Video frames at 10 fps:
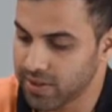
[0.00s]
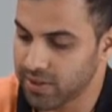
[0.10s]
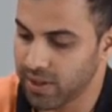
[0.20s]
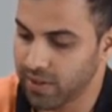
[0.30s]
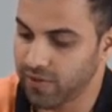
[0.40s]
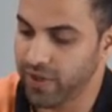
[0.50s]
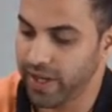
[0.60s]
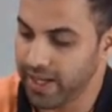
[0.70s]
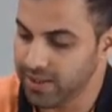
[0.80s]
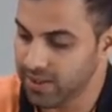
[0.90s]
is say
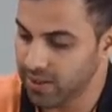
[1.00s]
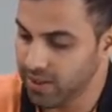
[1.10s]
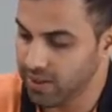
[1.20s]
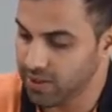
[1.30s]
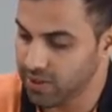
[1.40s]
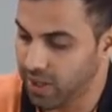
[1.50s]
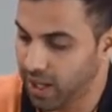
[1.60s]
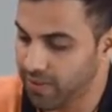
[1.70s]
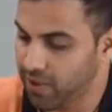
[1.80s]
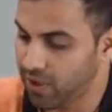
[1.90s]
vs so i
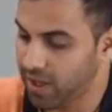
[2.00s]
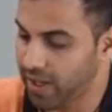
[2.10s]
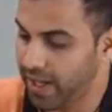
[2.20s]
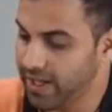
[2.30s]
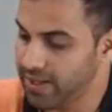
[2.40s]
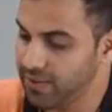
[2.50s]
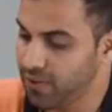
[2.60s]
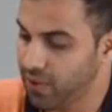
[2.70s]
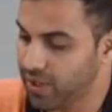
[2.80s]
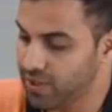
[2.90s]
have got an ac
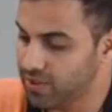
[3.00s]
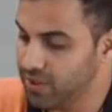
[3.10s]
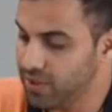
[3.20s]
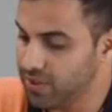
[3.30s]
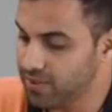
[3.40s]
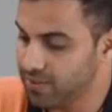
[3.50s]
voltage source